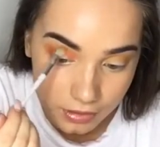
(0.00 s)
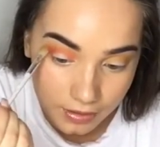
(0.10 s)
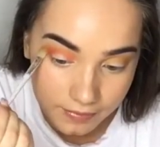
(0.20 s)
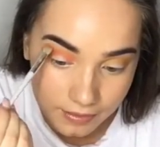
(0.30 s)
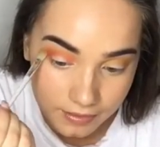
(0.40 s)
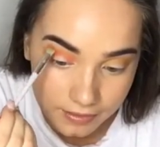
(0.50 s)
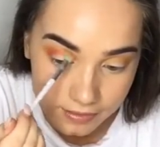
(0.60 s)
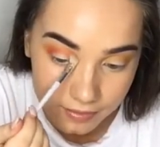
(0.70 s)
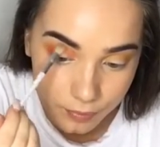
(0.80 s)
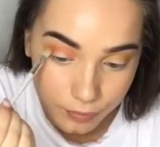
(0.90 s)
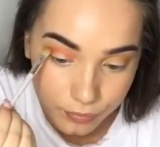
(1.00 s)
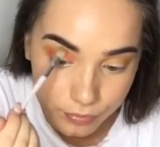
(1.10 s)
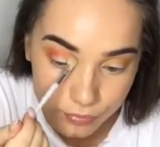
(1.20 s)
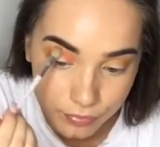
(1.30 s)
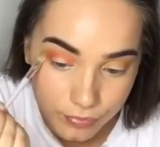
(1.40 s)
like this,
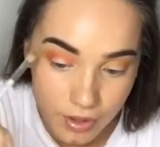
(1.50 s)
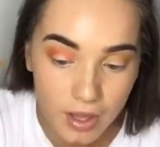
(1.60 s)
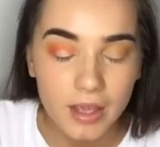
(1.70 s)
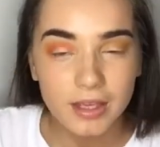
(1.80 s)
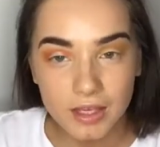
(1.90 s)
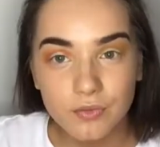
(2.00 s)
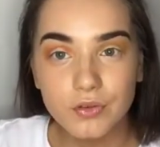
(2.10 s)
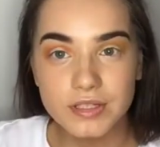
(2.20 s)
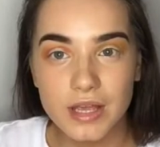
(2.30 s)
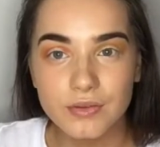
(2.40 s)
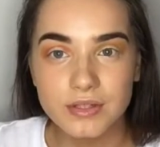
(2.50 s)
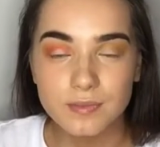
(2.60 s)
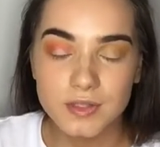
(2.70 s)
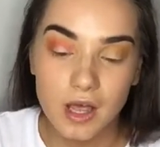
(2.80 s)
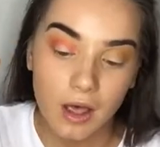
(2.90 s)
give yourself
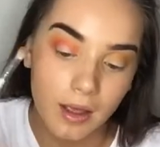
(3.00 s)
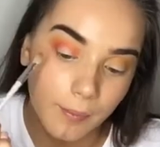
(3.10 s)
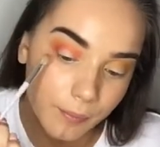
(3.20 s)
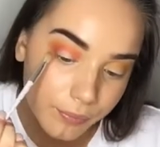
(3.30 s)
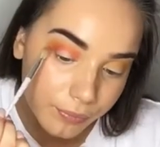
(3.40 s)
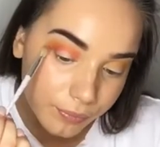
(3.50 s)
some time.